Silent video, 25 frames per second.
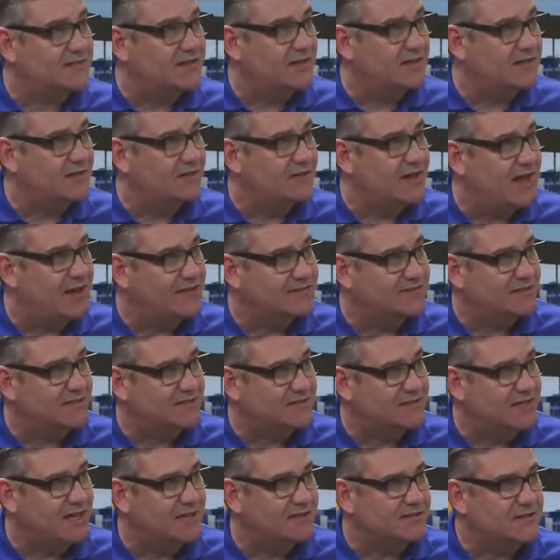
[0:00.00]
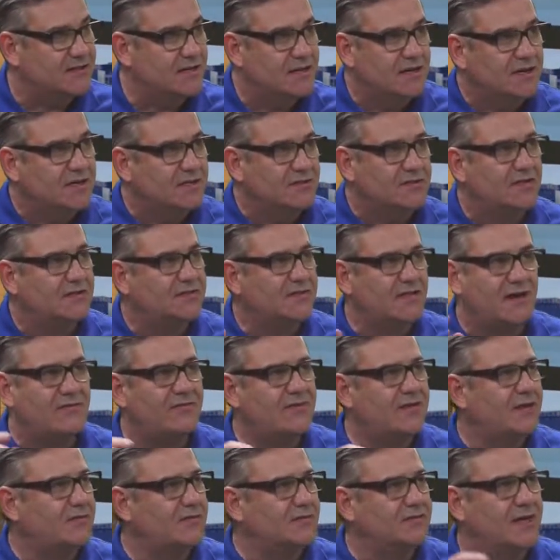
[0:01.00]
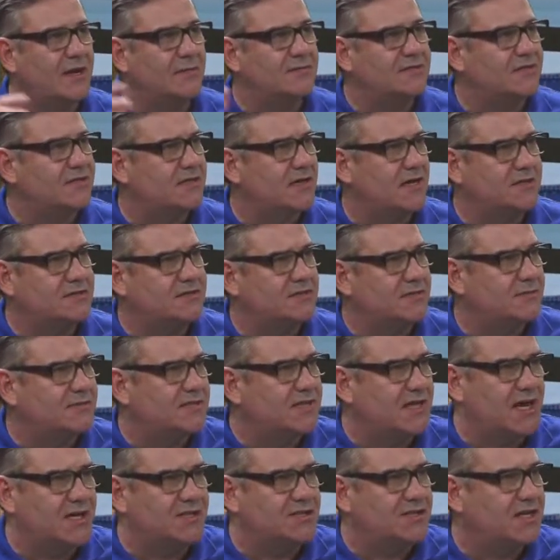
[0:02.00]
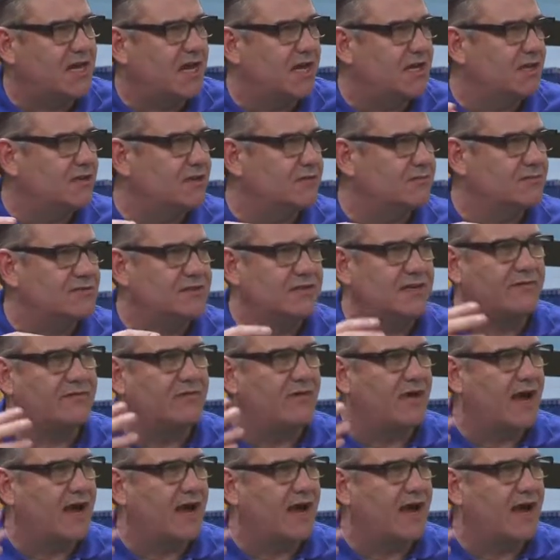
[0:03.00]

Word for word: and you'll have success. So they said everything was uns unsubstantiated. There was never